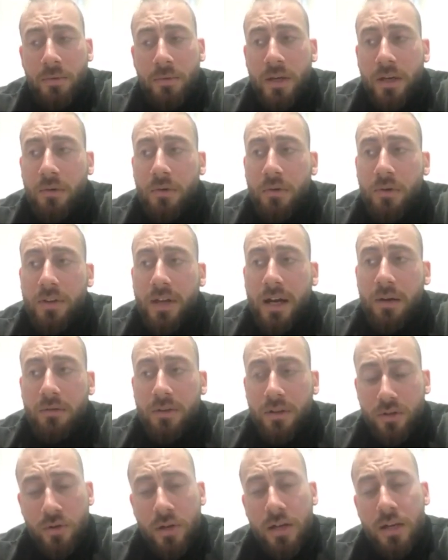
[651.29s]
We go down
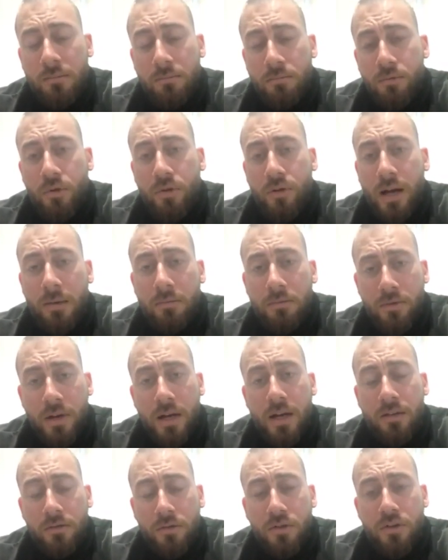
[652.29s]
the training program, so
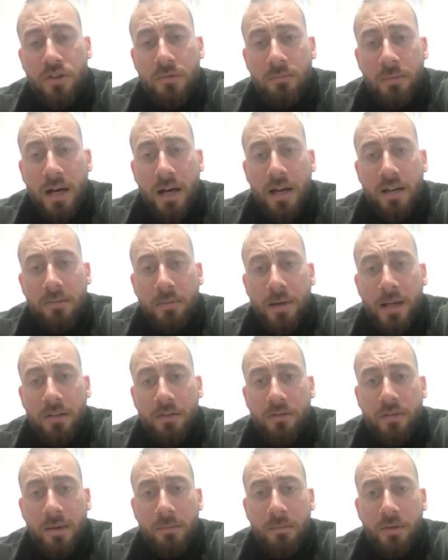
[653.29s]
I customize plans
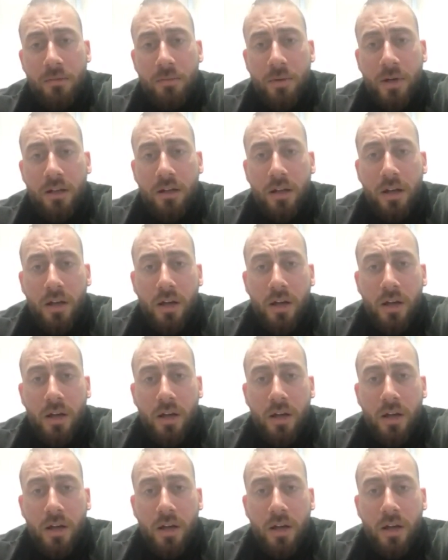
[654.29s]
for them as well.